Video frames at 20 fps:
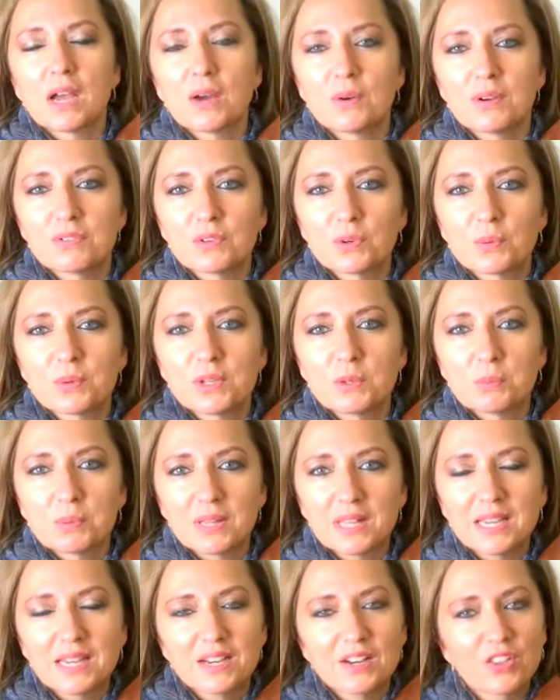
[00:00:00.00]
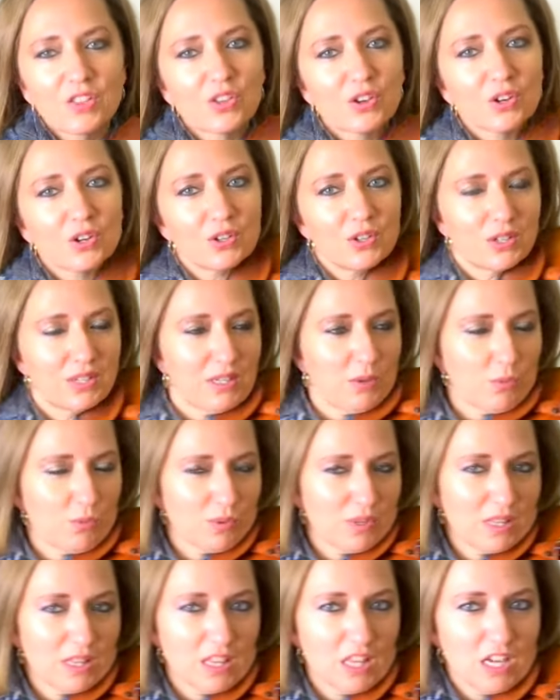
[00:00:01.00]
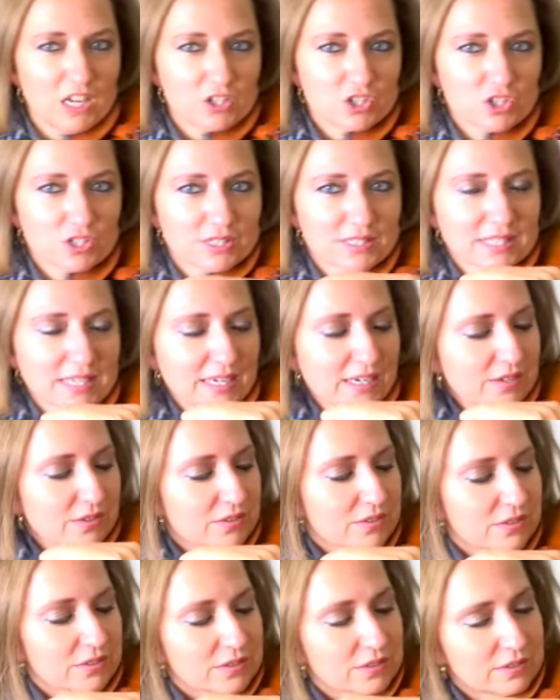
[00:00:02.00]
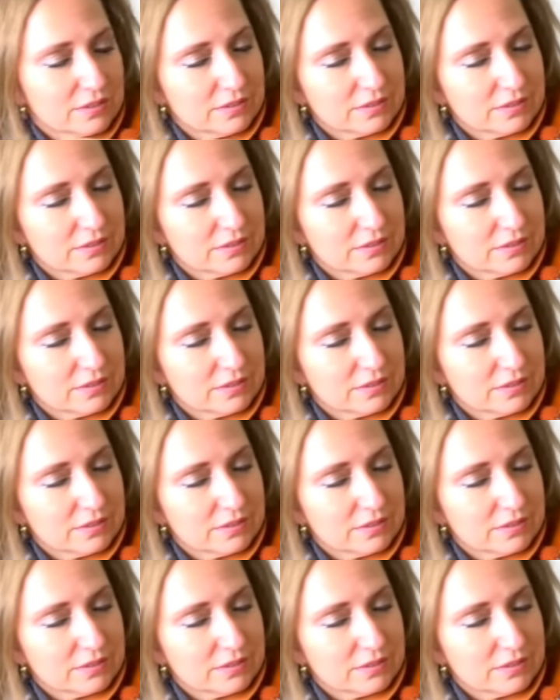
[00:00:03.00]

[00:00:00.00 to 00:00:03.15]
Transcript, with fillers: However, when you play in third, you get a real lush sound.